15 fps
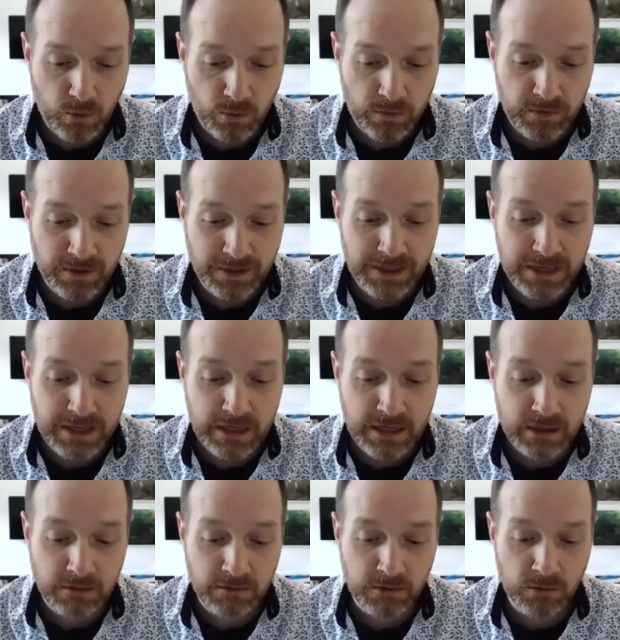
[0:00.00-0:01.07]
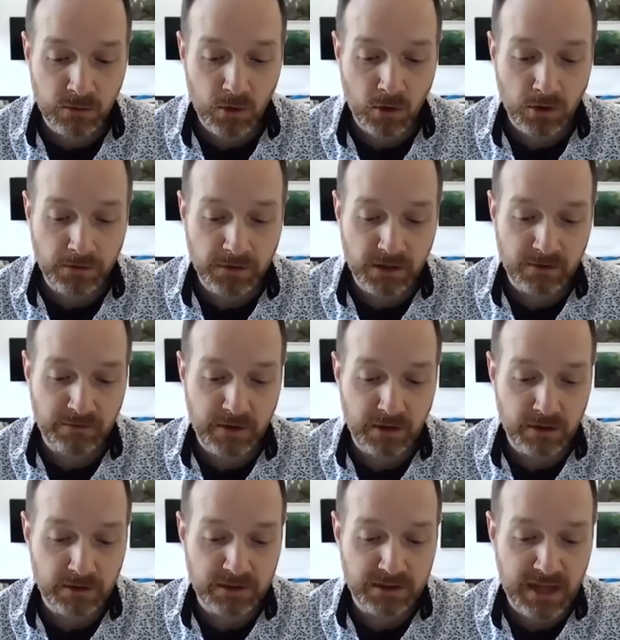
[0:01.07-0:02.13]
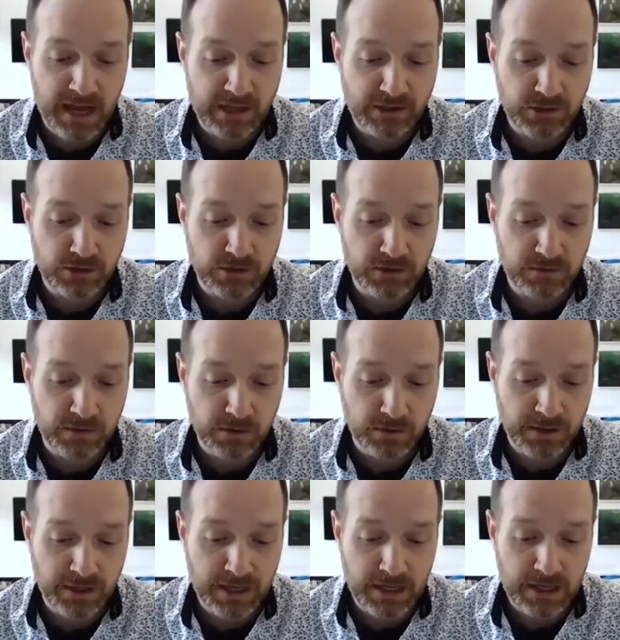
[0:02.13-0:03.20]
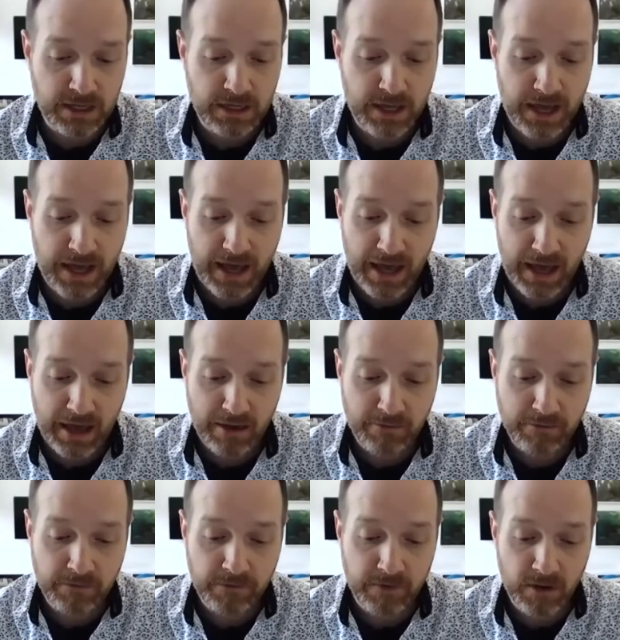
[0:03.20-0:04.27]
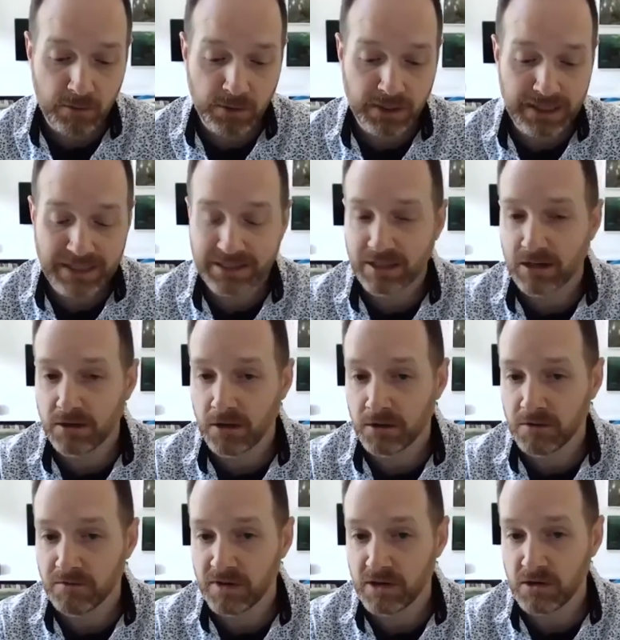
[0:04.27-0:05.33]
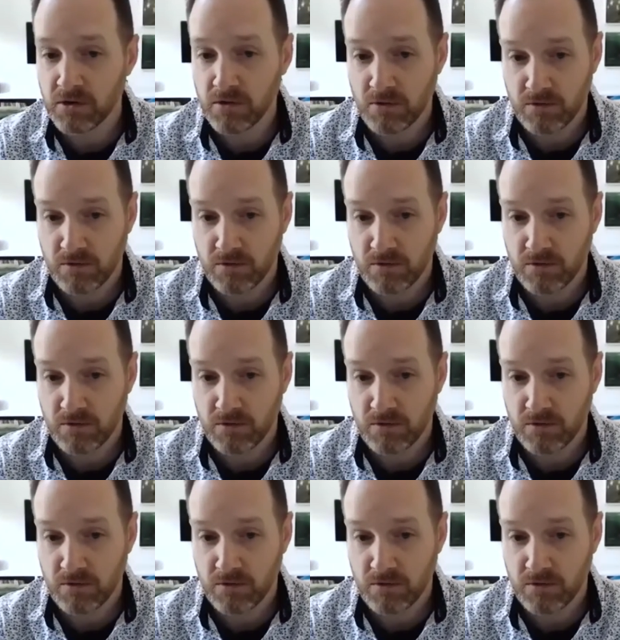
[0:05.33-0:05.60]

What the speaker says: the need of the role of the Confederate statues, do you feel they have a place in another venue?